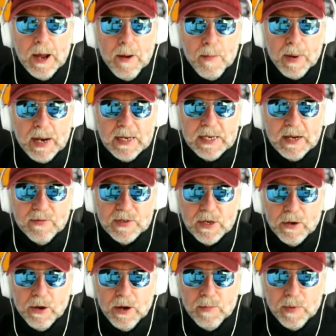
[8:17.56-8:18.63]
Plenty of
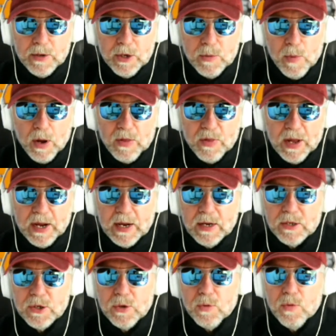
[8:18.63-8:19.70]
time, you might think,
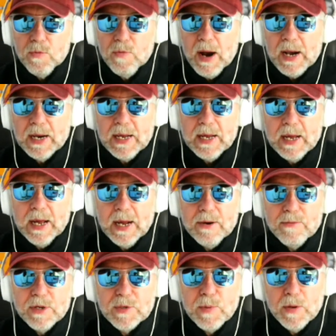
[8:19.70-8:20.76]
to rally a
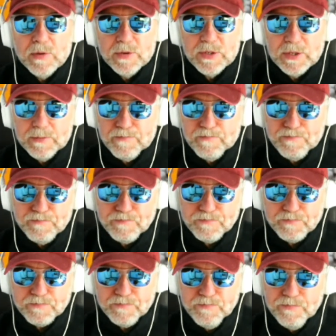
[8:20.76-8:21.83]
response
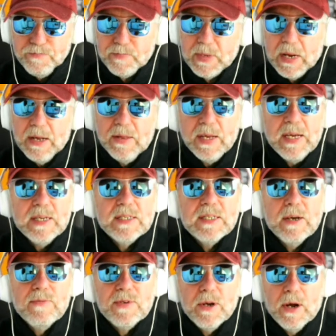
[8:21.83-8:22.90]
the
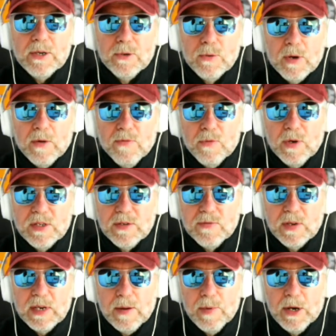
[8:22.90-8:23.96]
self titled Voice of
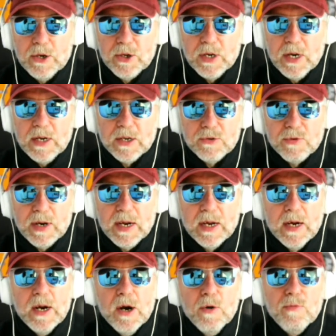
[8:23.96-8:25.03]
the Demolition Industry
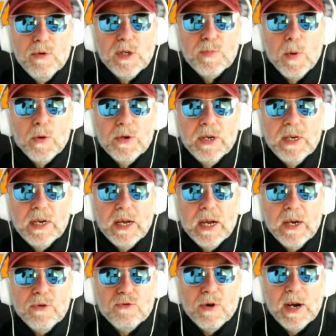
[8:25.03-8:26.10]
responded
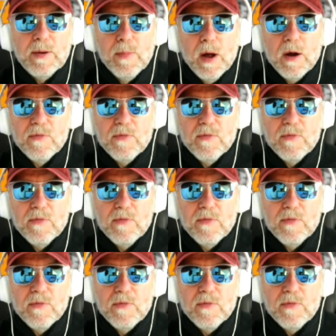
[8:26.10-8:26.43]
in trademark